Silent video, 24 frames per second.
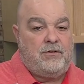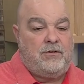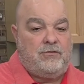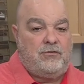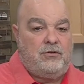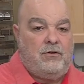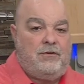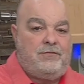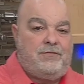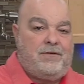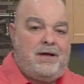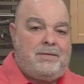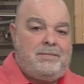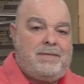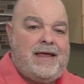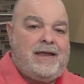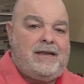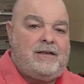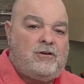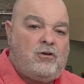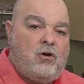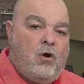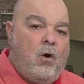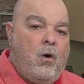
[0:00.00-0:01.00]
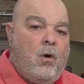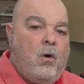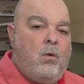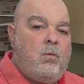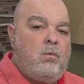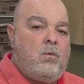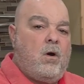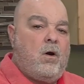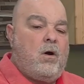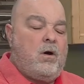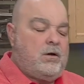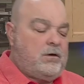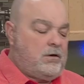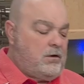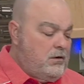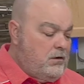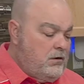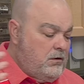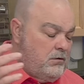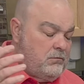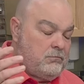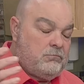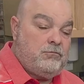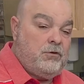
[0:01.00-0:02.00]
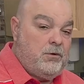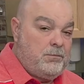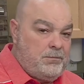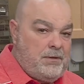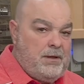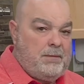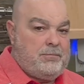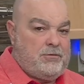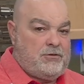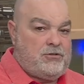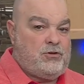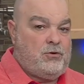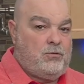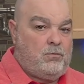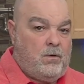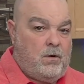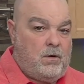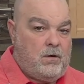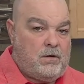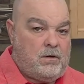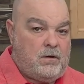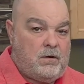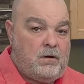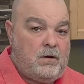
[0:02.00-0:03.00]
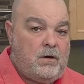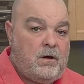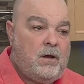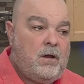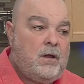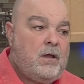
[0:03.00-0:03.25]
So if I'm adding cold water, room temperature water,